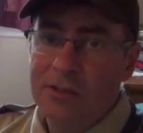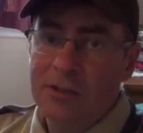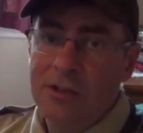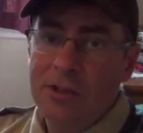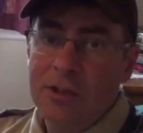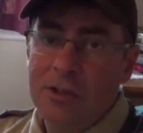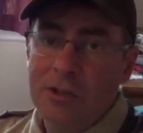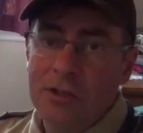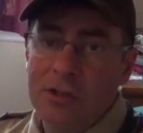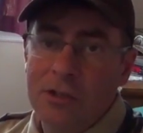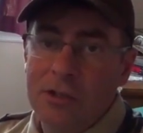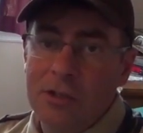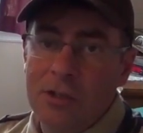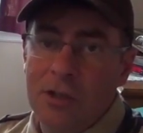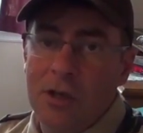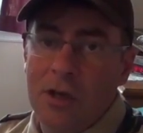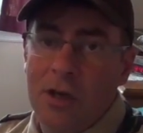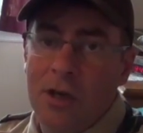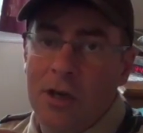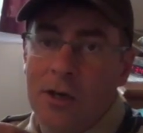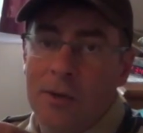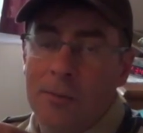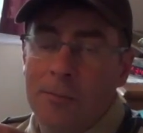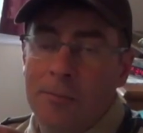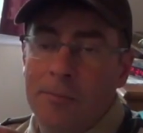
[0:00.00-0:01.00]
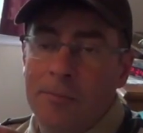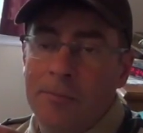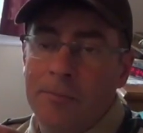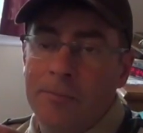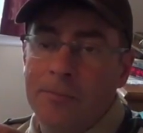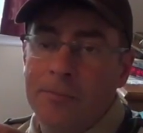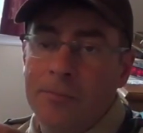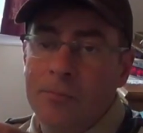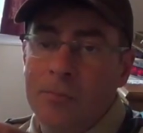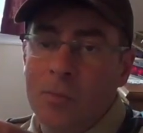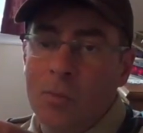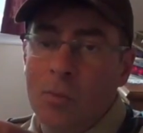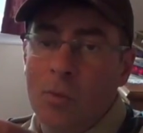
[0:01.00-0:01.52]
little
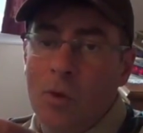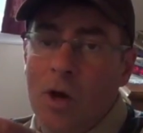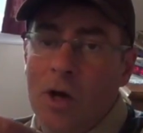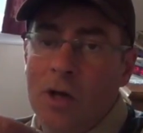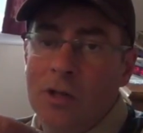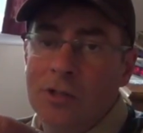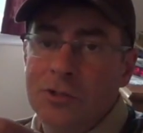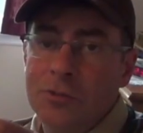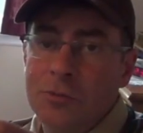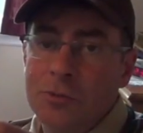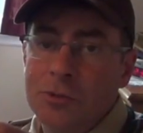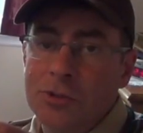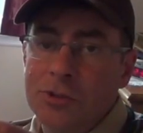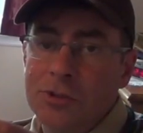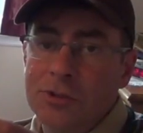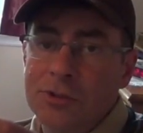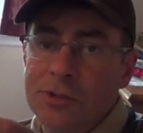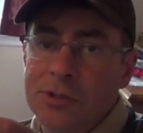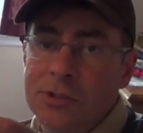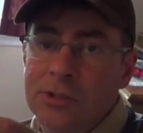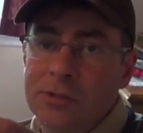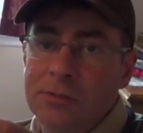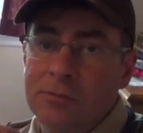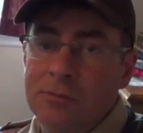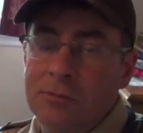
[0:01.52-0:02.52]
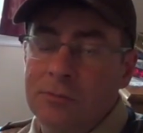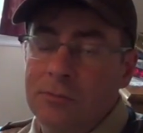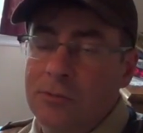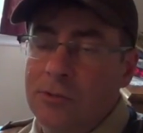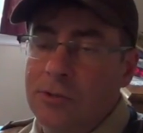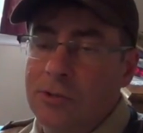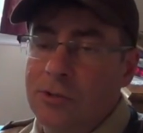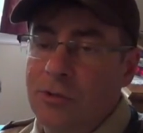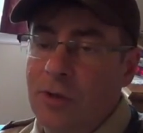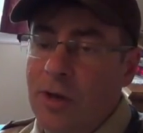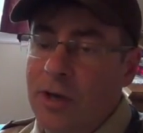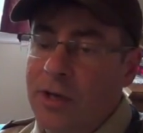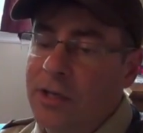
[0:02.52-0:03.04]
watch, which is a
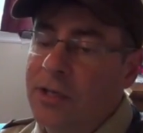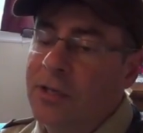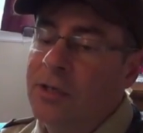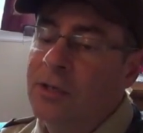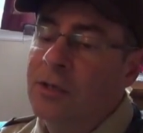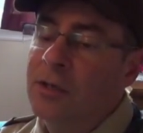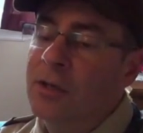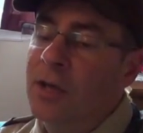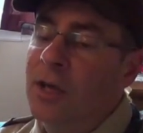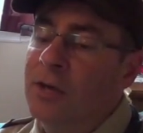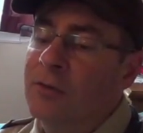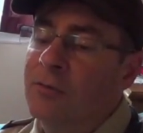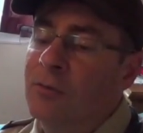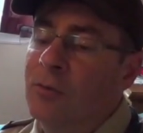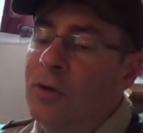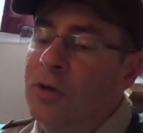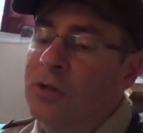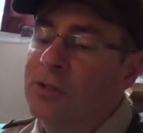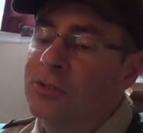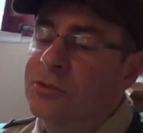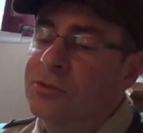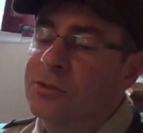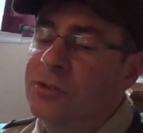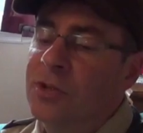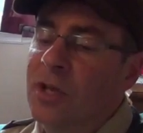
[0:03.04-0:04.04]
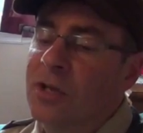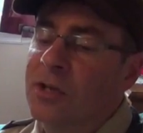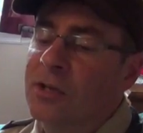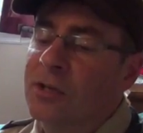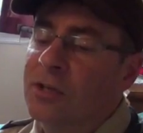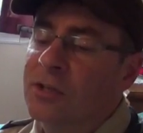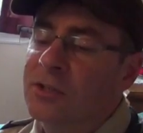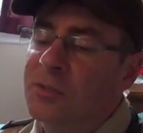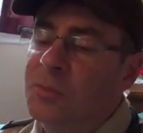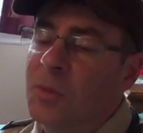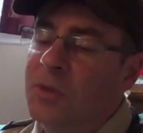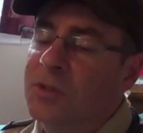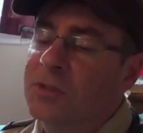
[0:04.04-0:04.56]
trekking kind of watch, not an
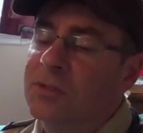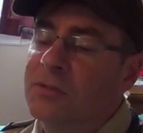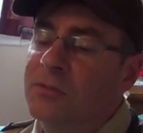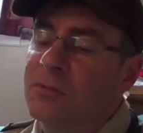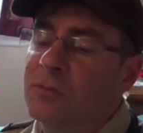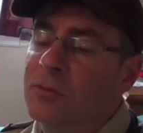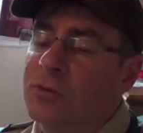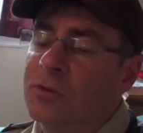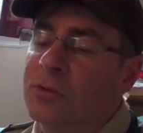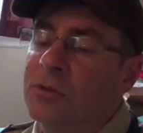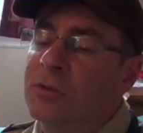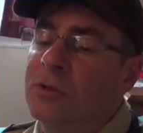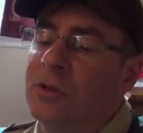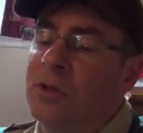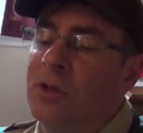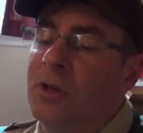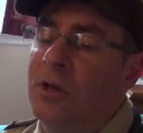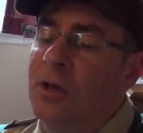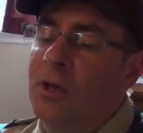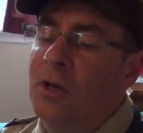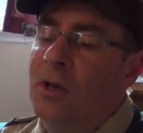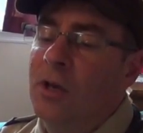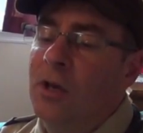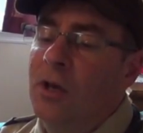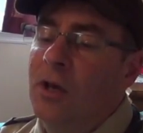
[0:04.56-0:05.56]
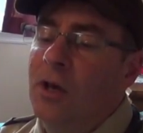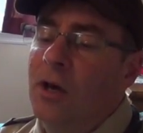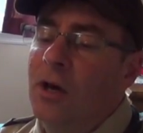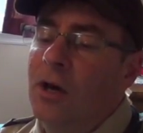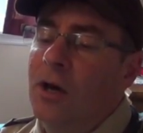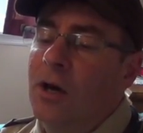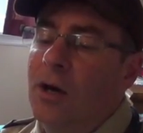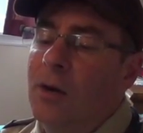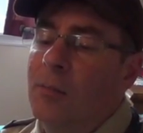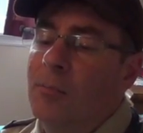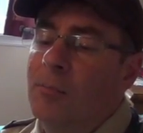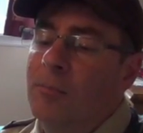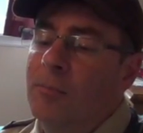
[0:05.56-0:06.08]
expensive one,
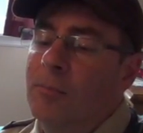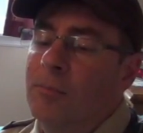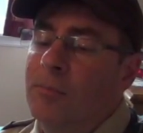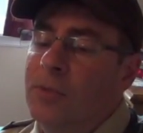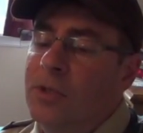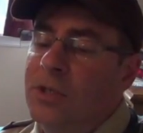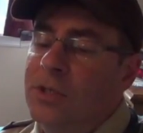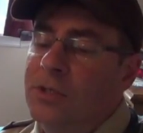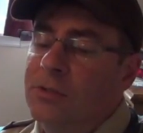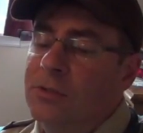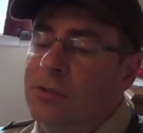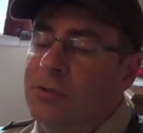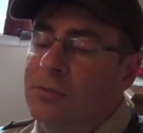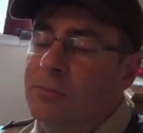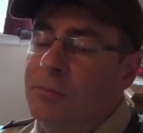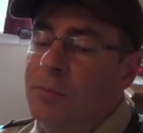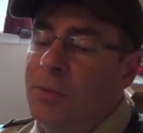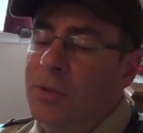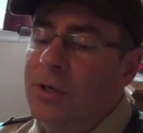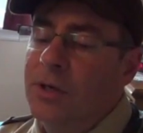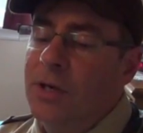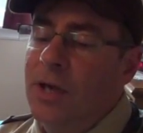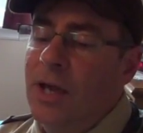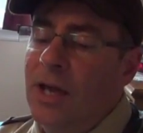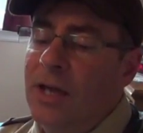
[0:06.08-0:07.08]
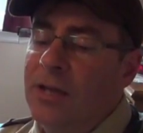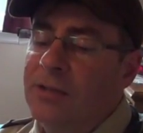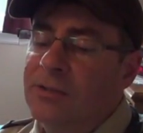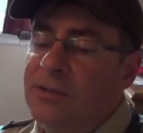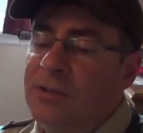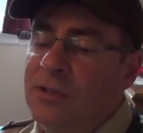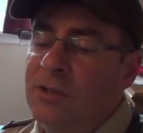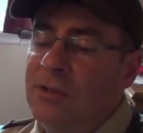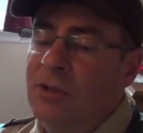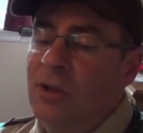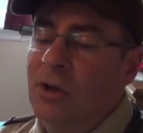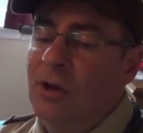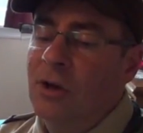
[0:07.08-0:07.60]
but it has
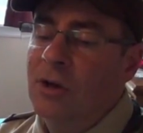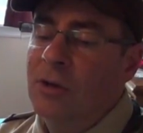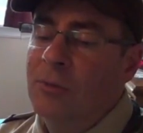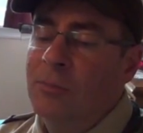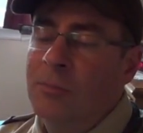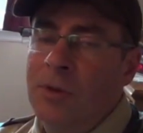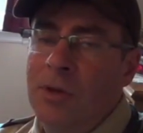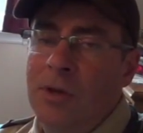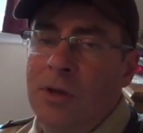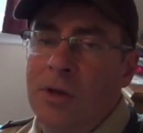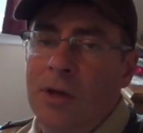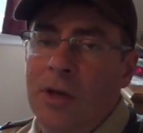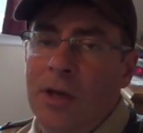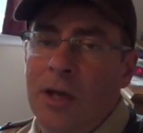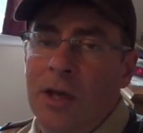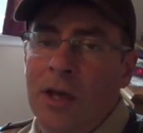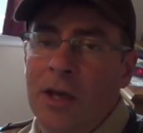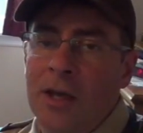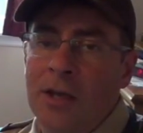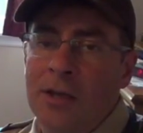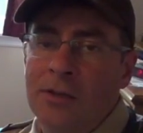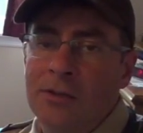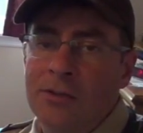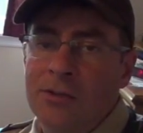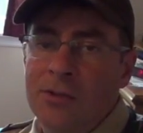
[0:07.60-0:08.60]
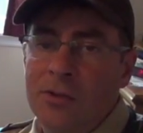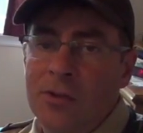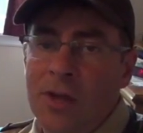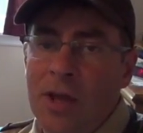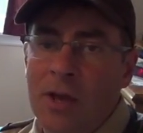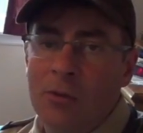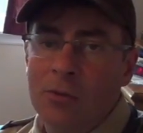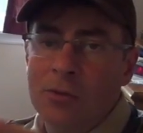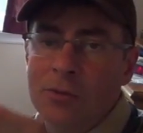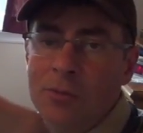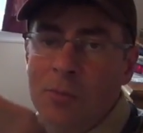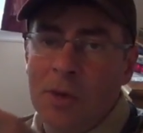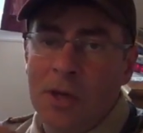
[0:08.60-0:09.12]
an alarm, and so
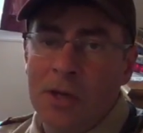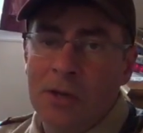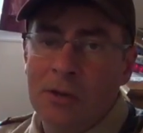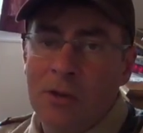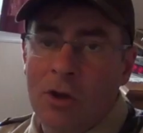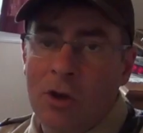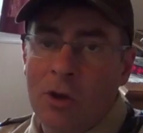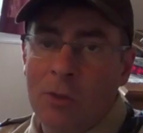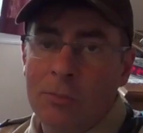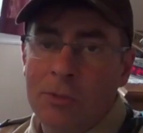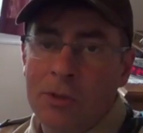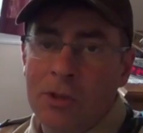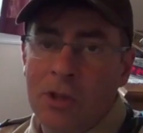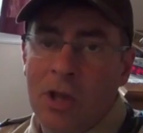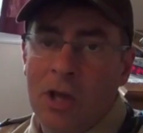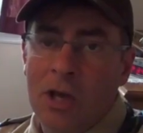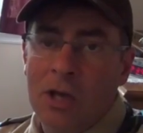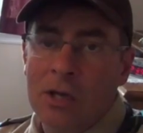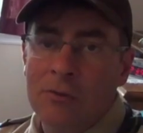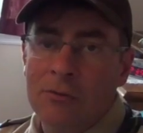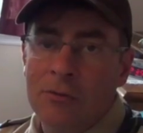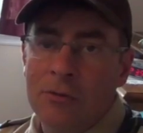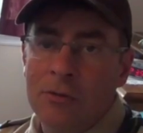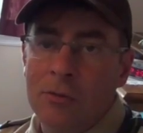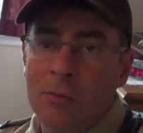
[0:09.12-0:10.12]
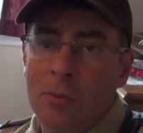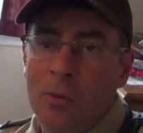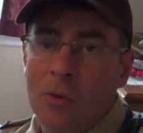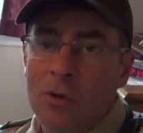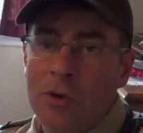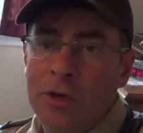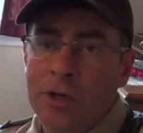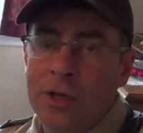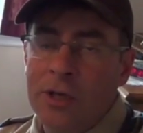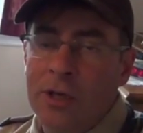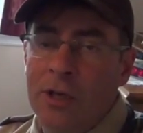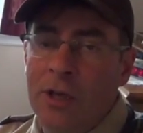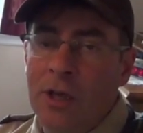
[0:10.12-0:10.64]
that was my alarm clock for the
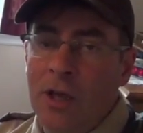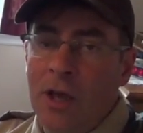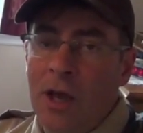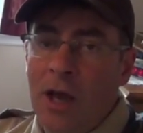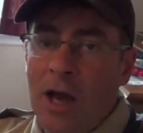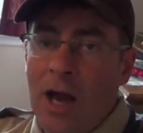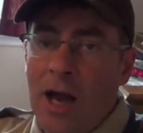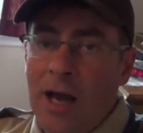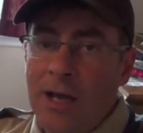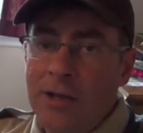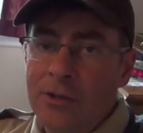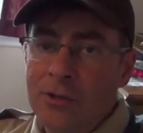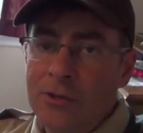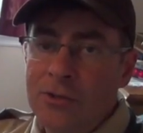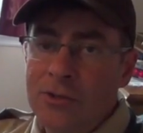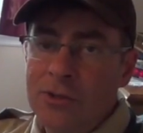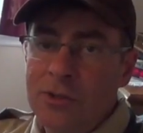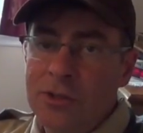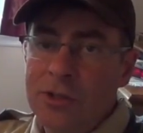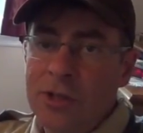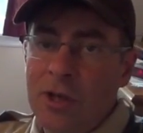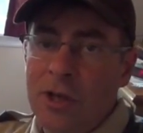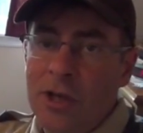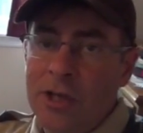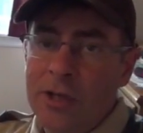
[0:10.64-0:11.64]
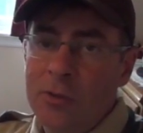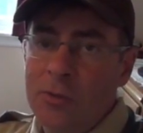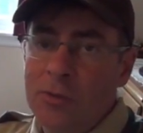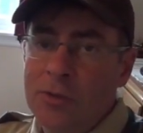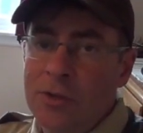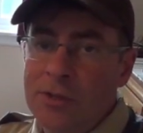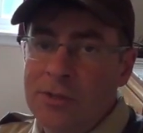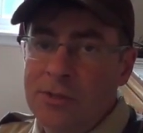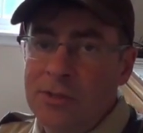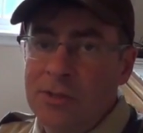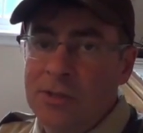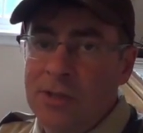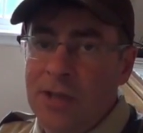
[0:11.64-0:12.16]
morning. I usually hike with
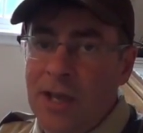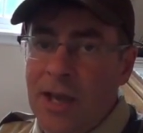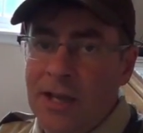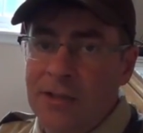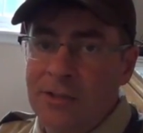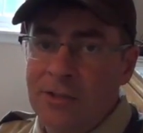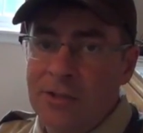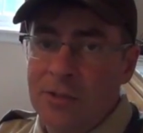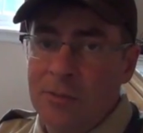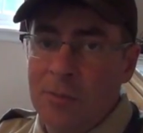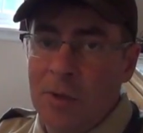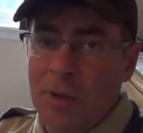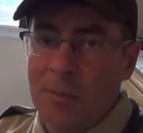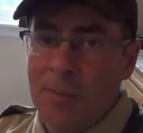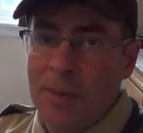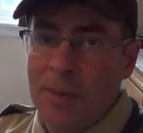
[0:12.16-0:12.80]
this attached to my